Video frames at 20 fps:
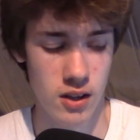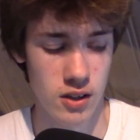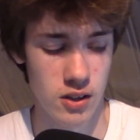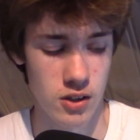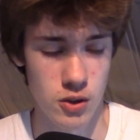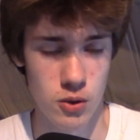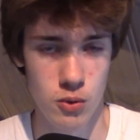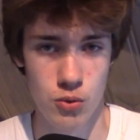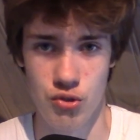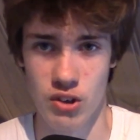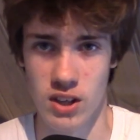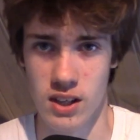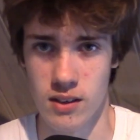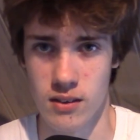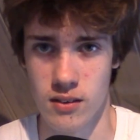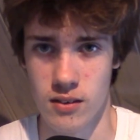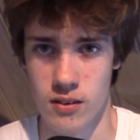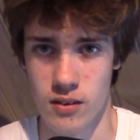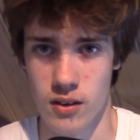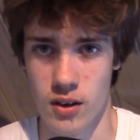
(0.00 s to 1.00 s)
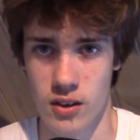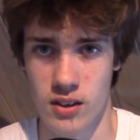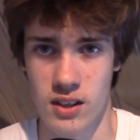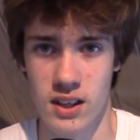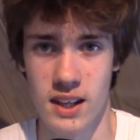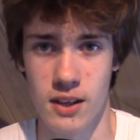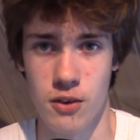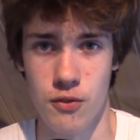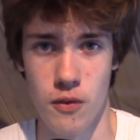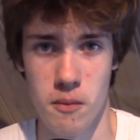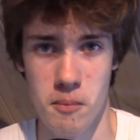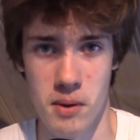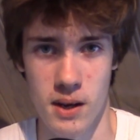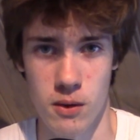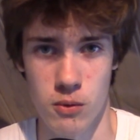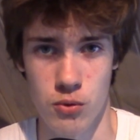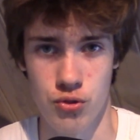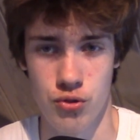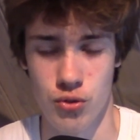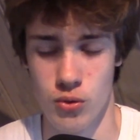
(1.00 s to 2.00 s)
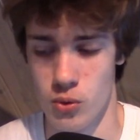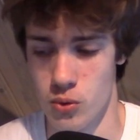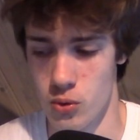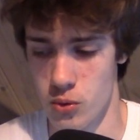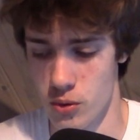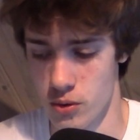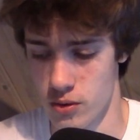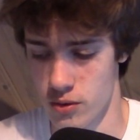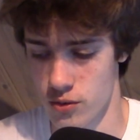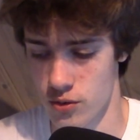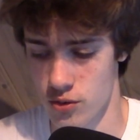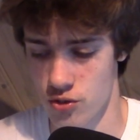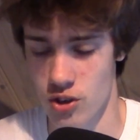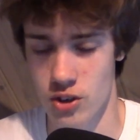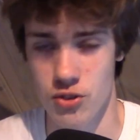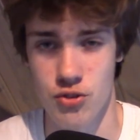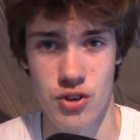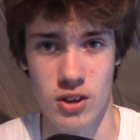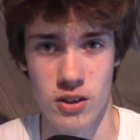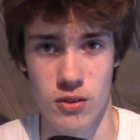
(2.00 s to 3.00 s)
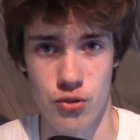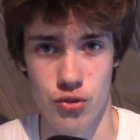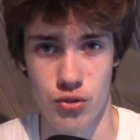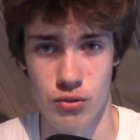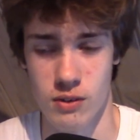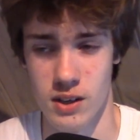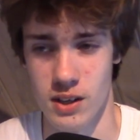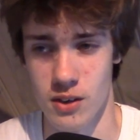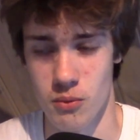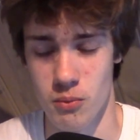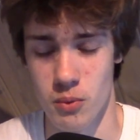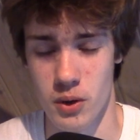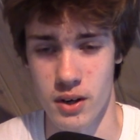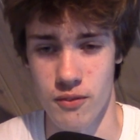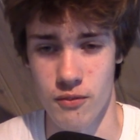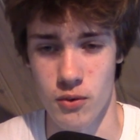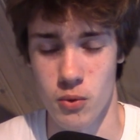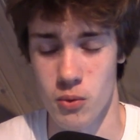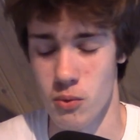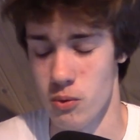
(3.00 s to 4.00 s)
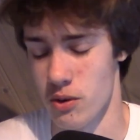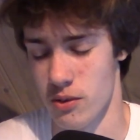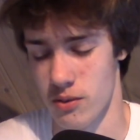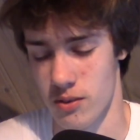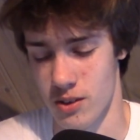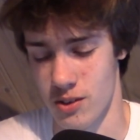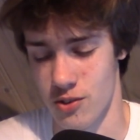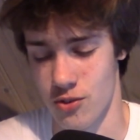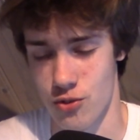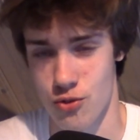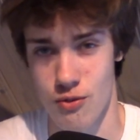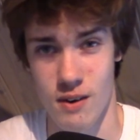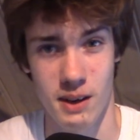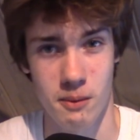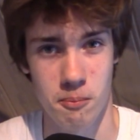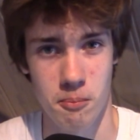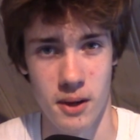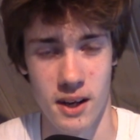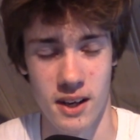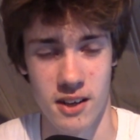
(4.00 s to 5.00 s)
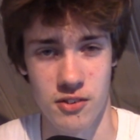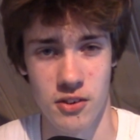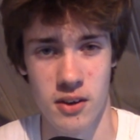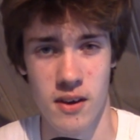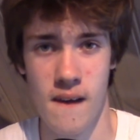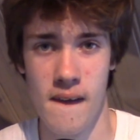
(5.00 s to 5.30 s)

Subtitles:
using a click of a mouse or touching the screen or whatever, or a trackpad.